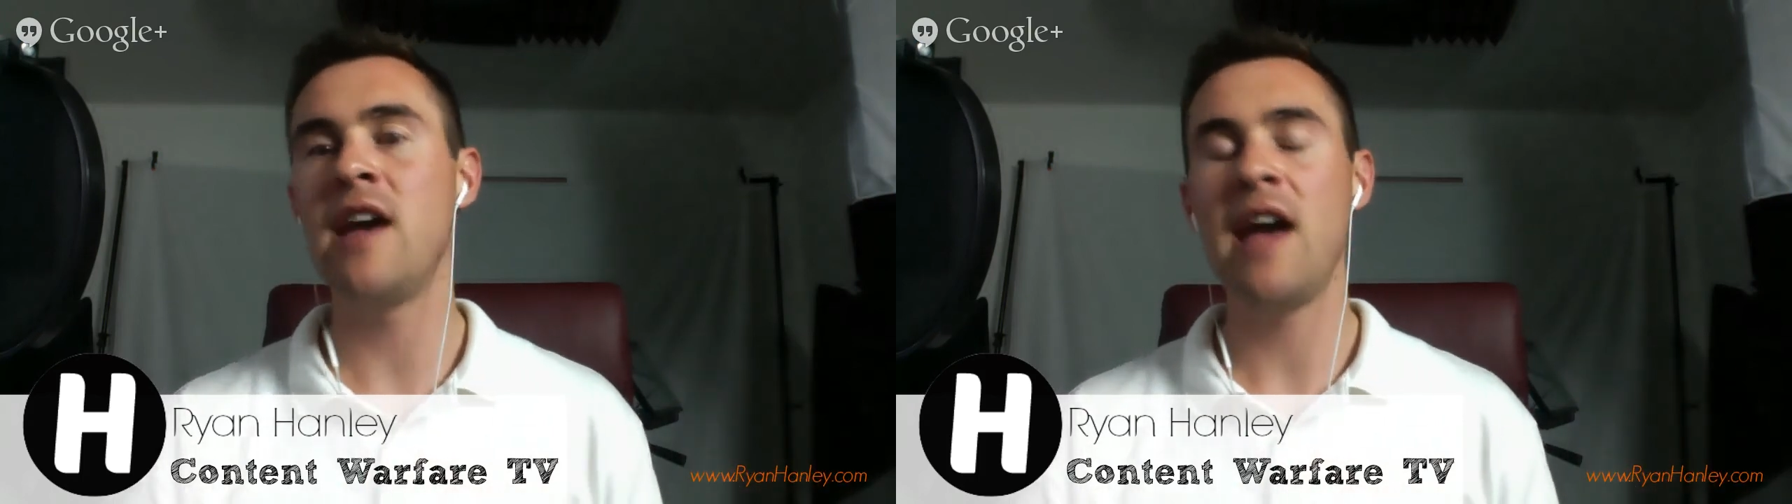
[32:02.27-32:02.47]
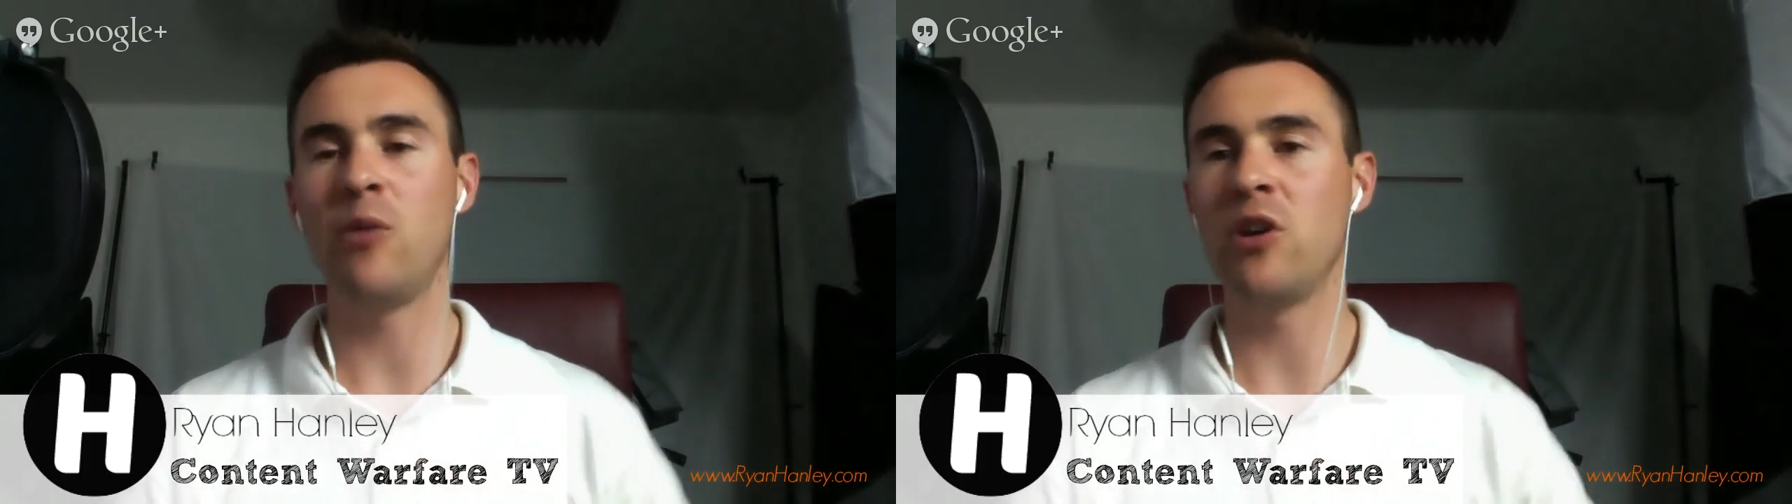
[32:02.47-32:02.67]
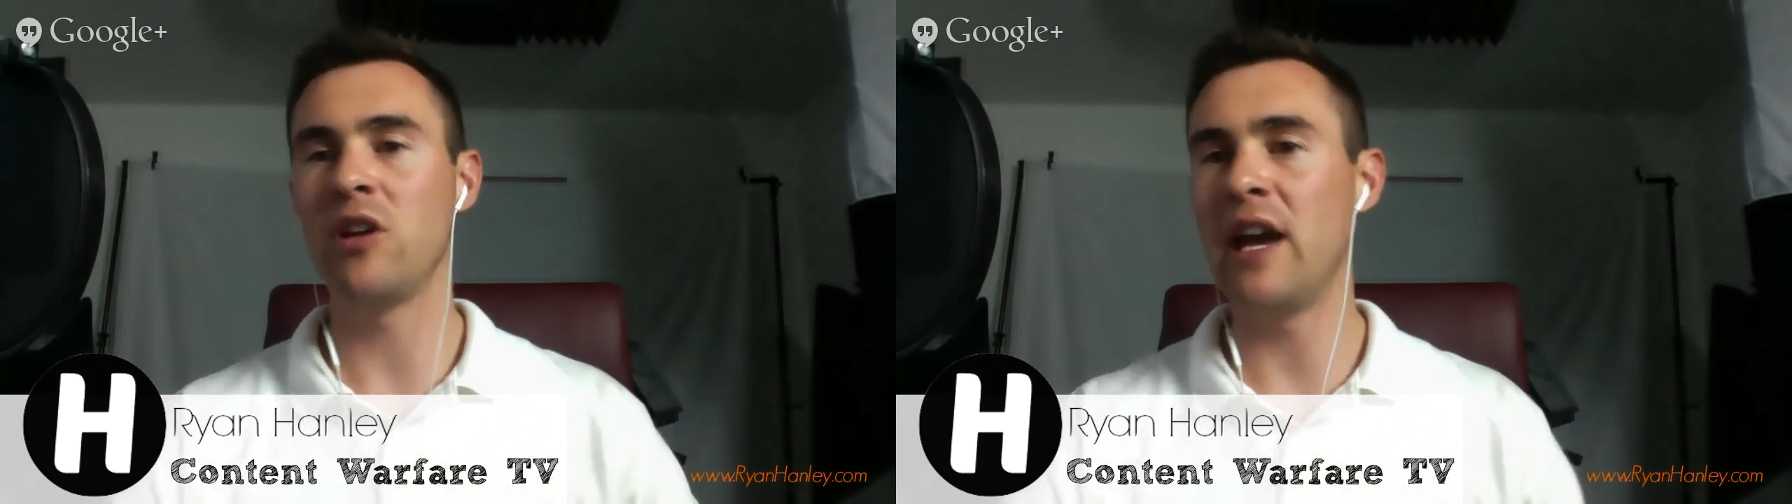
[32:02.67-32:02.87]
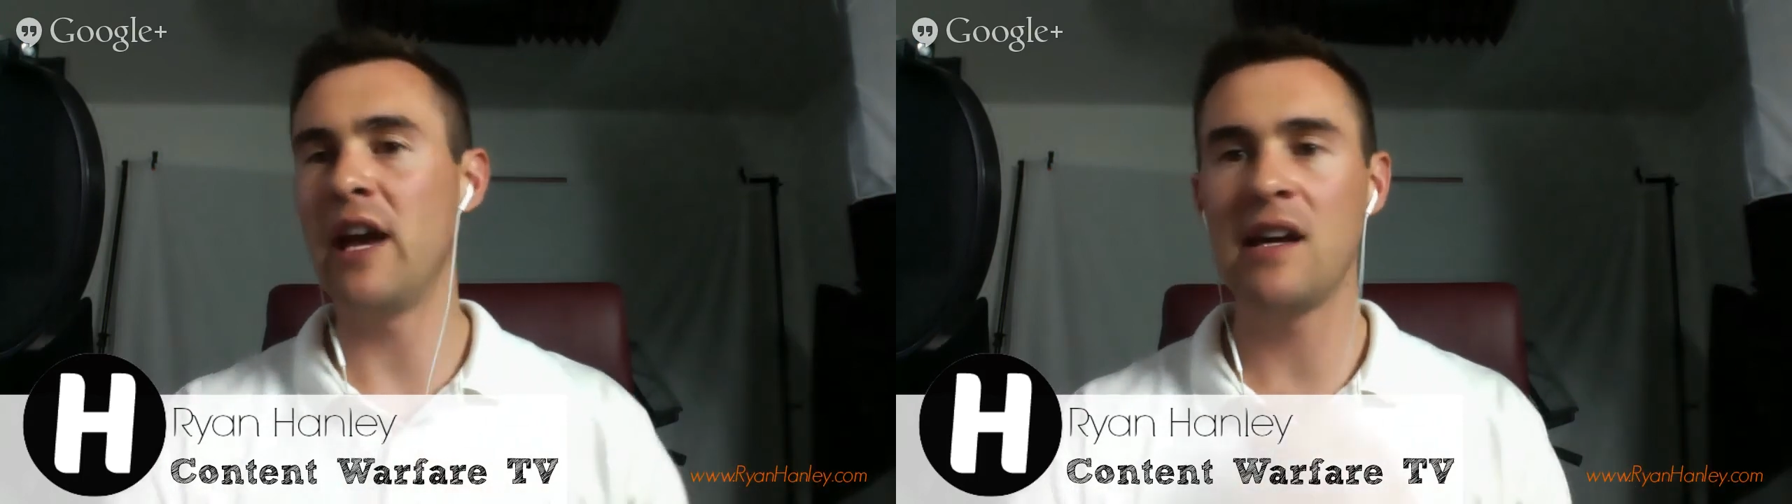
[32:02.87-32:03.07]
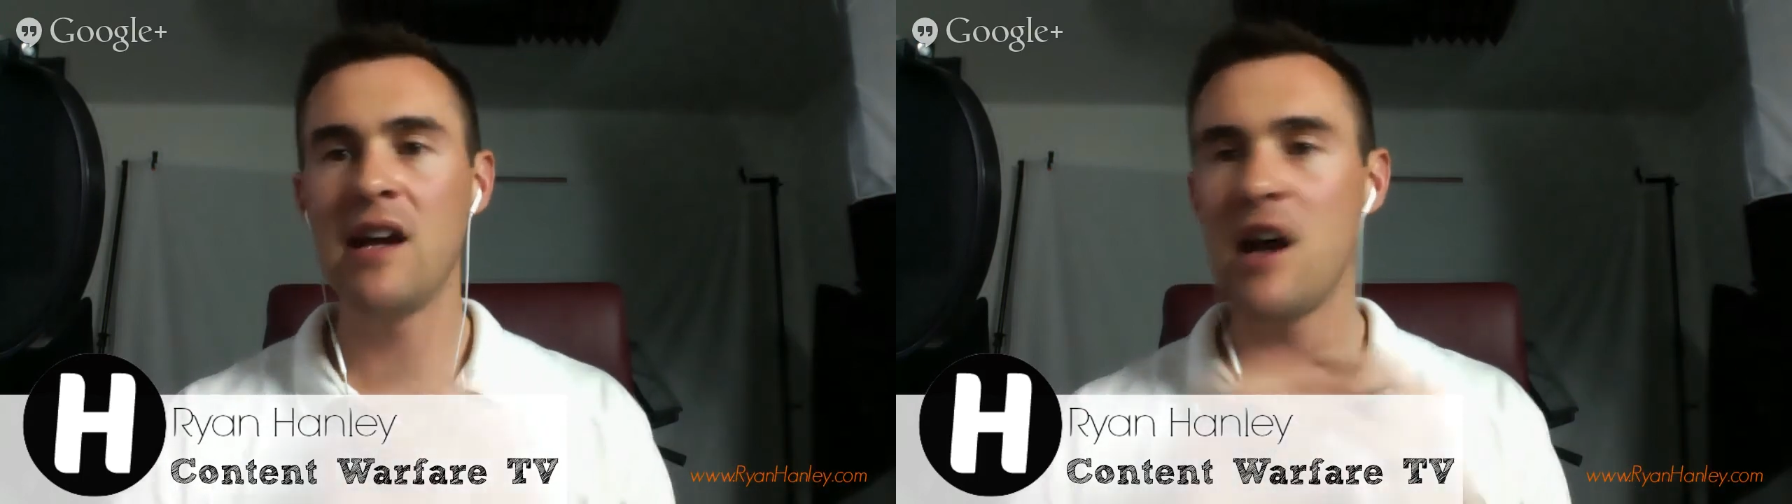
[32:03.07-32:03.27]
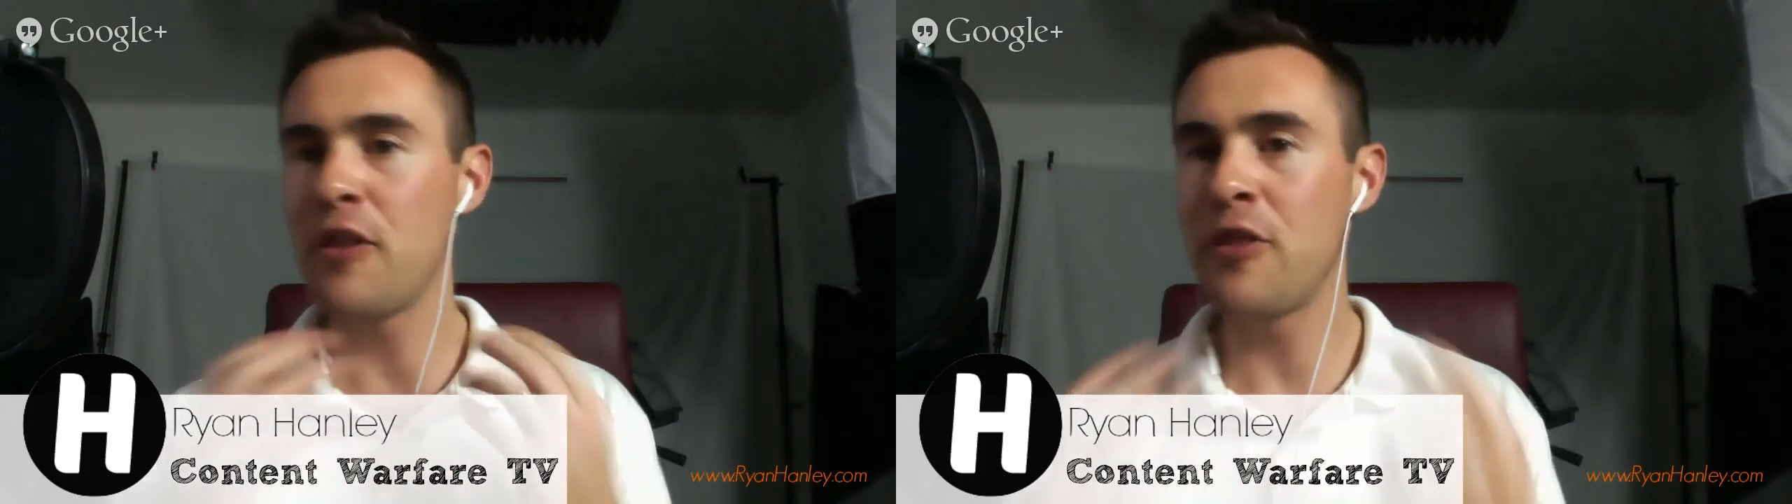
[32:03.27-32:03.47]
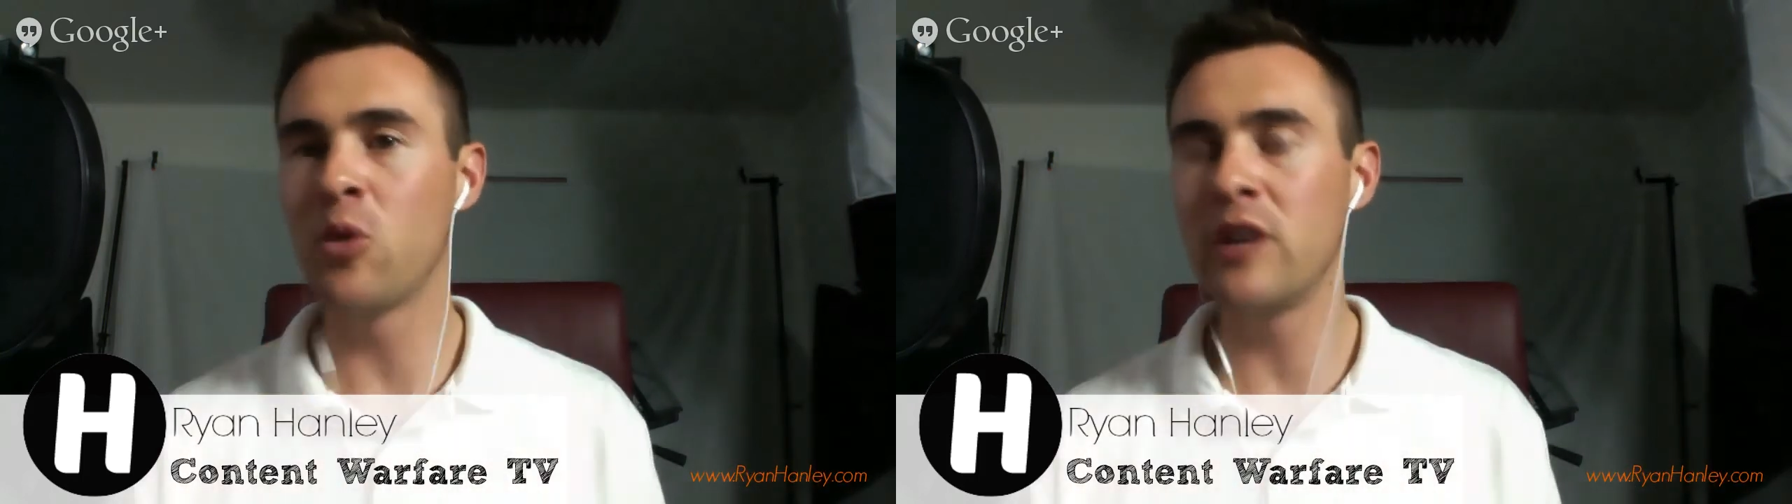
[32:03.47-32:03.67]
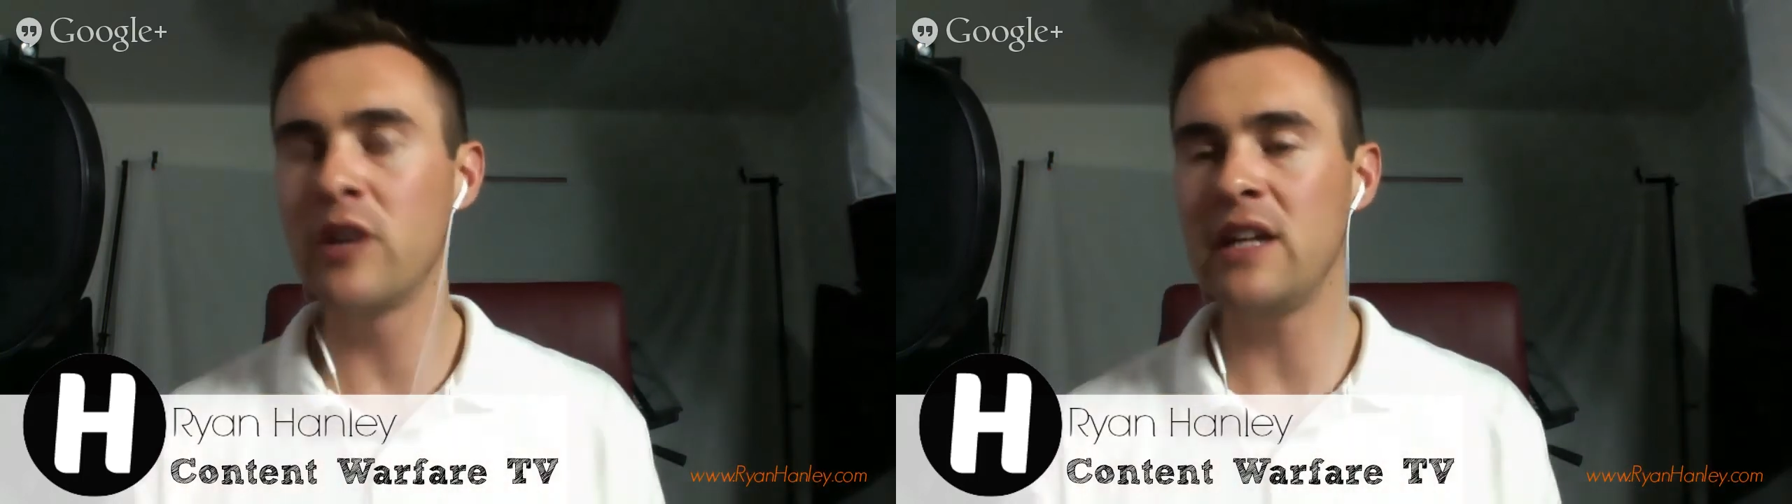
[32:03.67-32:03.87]
And we're like,
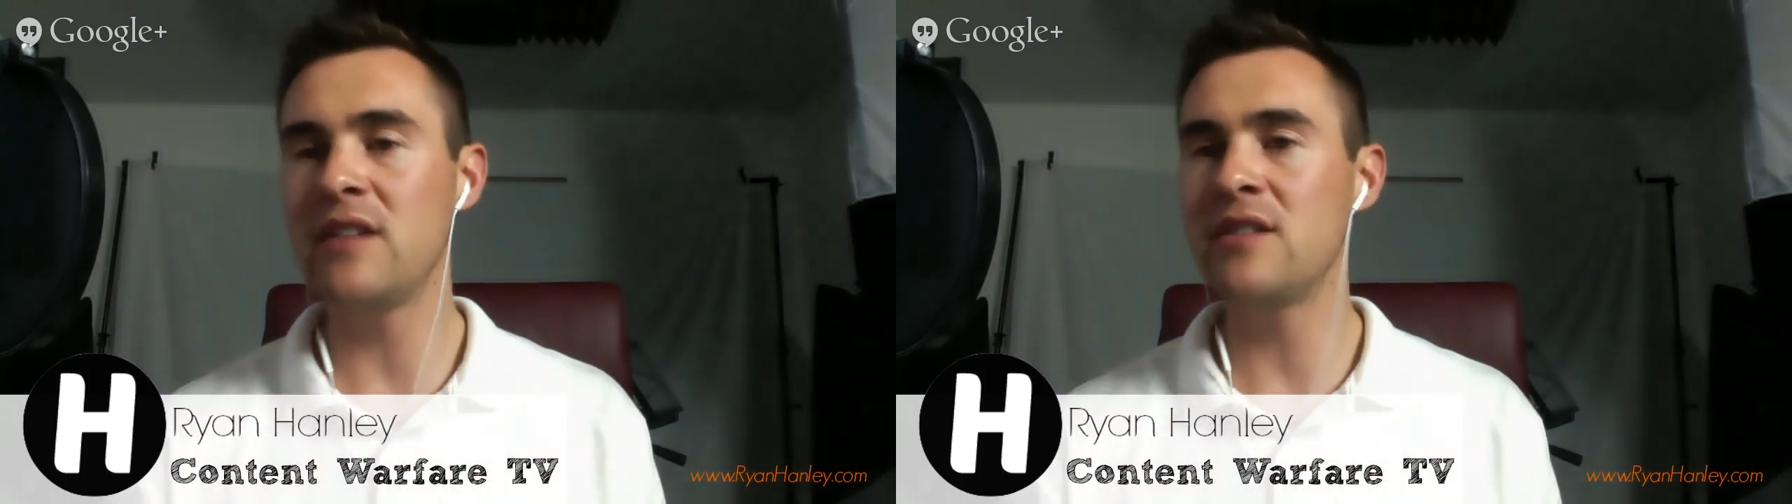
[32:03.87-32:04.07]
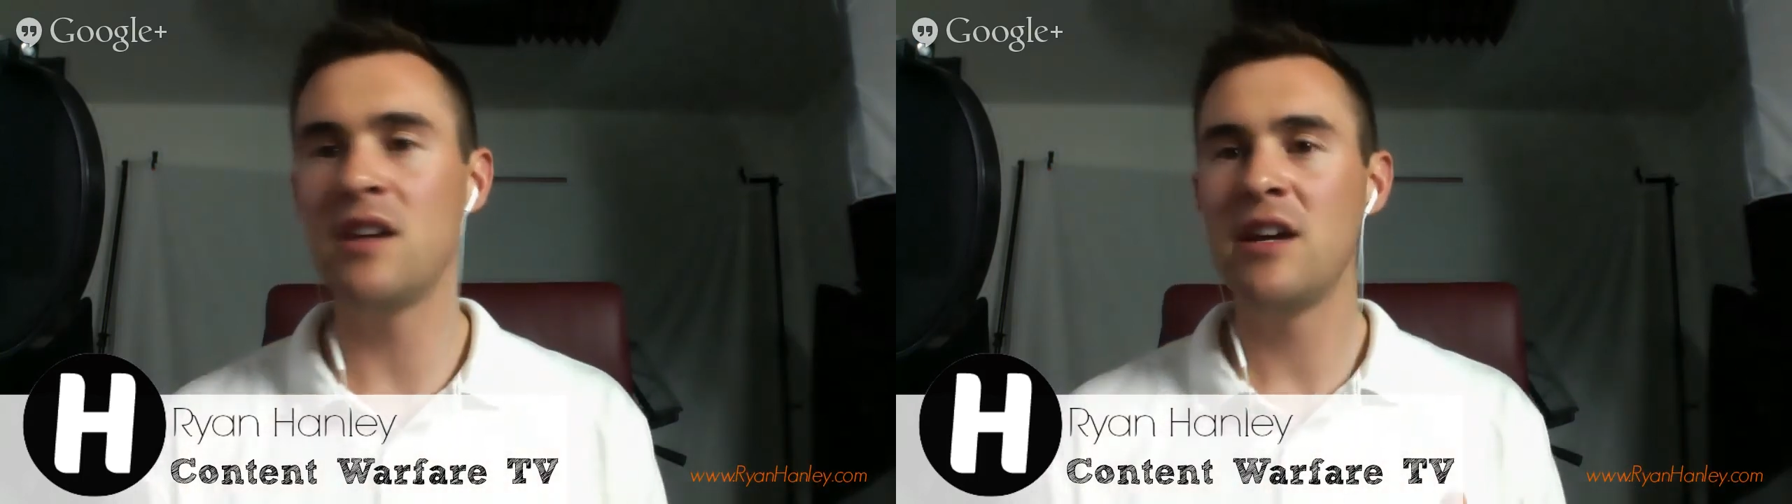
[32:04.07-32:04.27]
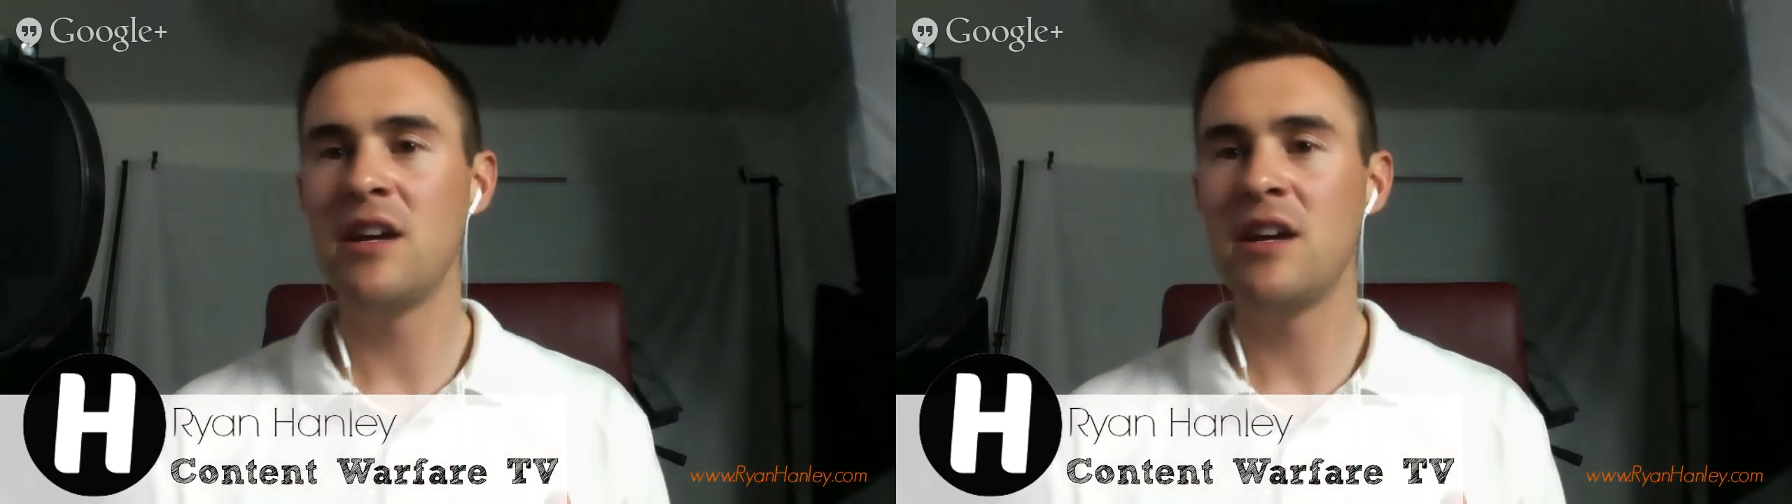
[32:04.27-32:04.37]
authorities,